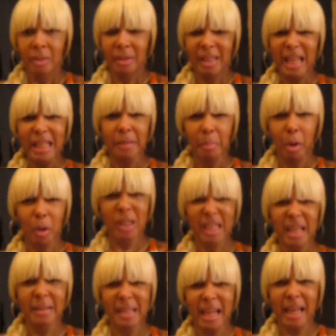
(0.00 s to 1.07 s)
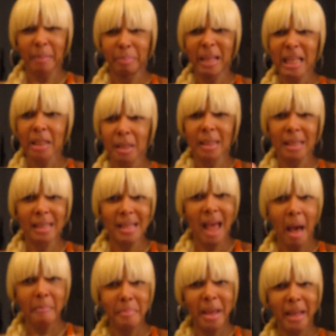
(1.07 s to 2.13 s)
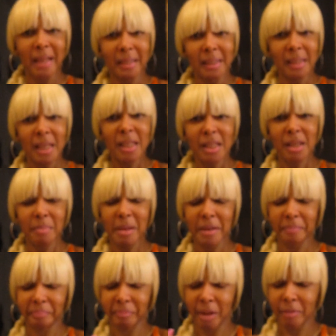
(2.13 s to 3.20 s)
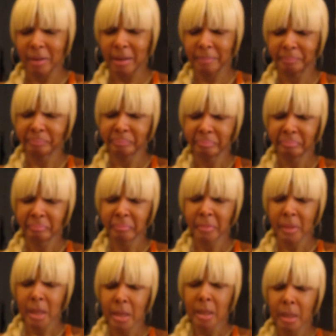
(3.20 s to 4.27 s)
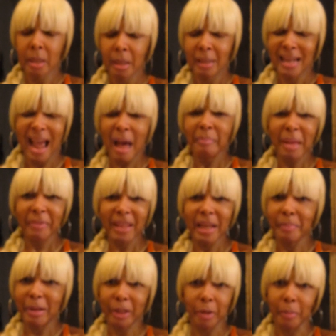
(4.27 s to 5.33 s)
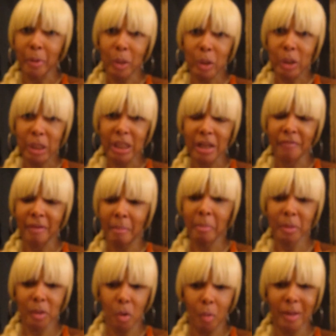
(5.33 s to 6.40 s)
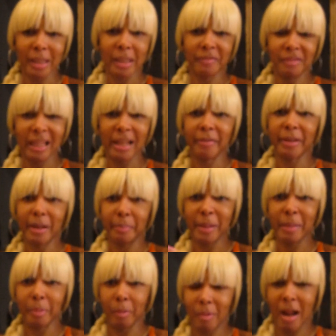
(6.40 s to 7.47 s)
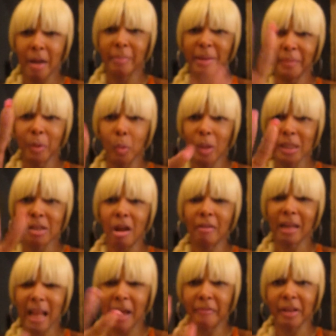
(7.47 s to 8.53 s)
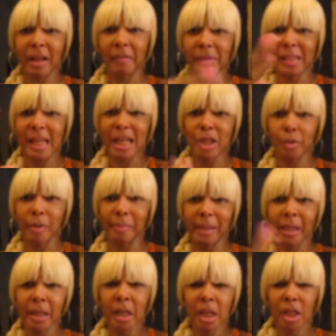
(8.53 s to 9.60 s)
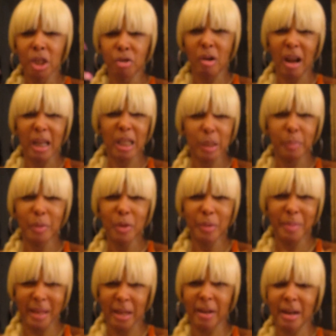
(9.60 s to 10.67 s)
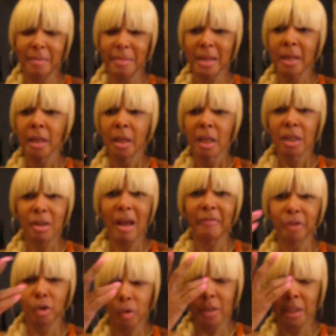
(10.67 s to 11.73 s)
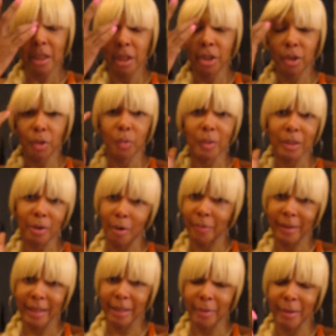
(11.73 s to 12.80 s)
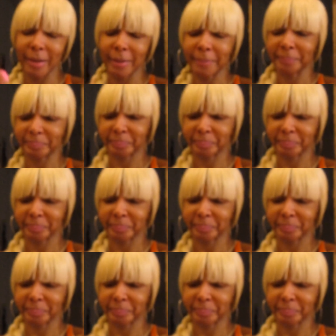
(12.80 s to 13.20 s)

these murders keep taking place because it's not making sense to me. Okay. Now, I'm not thinking about the murders and stuff. I must always leery of people around me, even the ones trying to have a conversation with me to try to spook me, you know what I mean? So I have trust issues, which you already know I do.